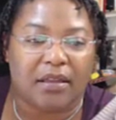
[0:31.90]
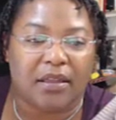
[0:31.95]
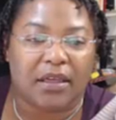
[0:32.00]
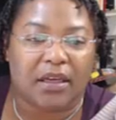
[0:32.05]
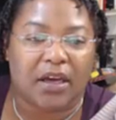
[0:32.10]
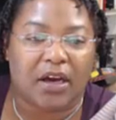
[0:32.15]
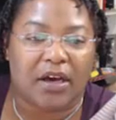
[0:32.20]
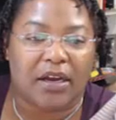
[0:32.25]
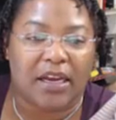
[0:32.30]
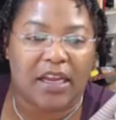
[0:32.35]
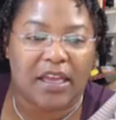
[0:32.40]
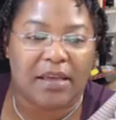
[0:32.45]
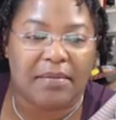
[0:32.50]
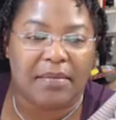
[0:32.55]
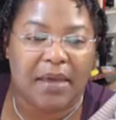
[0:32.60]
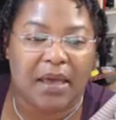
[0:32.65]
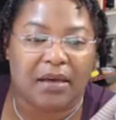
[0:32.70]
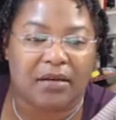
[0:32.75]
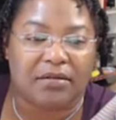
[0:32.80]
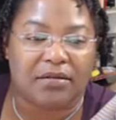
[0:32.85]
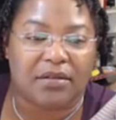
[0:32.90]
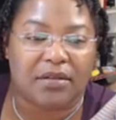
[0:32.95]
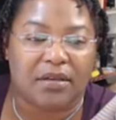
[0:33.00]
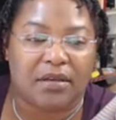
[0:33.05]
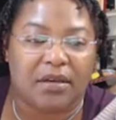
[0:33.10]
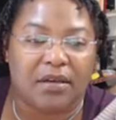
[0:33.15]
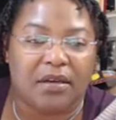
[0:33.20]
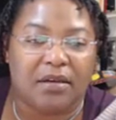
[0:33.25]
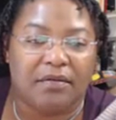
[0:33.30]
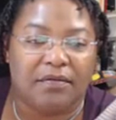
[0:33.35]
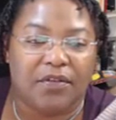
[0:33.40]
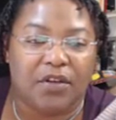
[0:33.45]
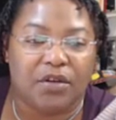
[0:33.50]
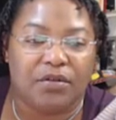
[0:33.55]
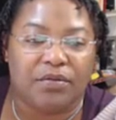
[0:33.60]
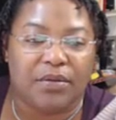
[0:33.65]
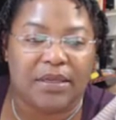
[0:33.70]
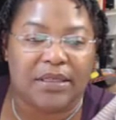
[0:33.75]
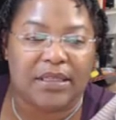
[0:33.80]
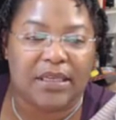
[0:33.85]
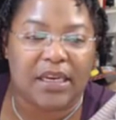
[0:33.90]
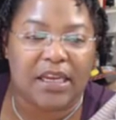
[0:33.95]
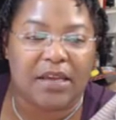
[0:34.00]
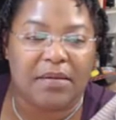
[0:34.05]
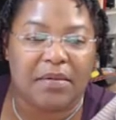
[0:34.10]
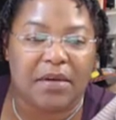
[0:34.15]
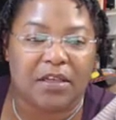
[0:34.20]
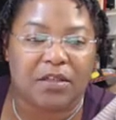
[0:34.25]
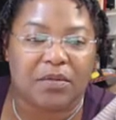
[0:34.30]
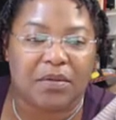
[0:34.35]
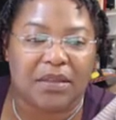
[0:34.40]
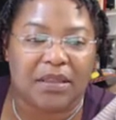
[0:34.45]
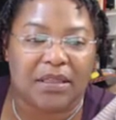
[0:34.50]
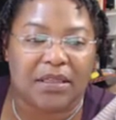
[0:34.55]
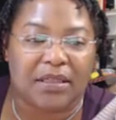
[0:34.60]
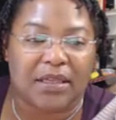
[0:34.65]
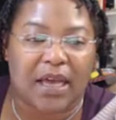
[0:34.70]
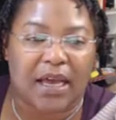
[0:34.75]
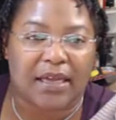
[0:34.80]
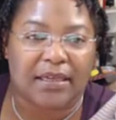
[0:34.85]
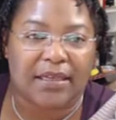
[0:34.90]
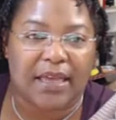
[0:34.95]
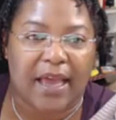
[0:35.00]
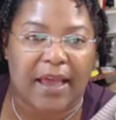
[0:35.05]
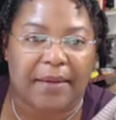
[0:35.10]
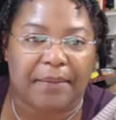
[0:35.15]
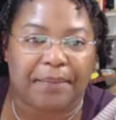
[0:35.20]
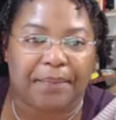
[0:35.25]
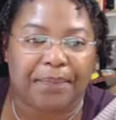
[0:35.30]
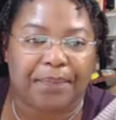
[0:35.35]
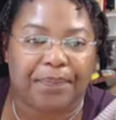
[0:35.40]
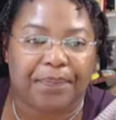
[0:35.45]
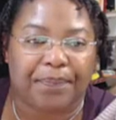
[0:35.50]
click on emails. View recent emails with this contact.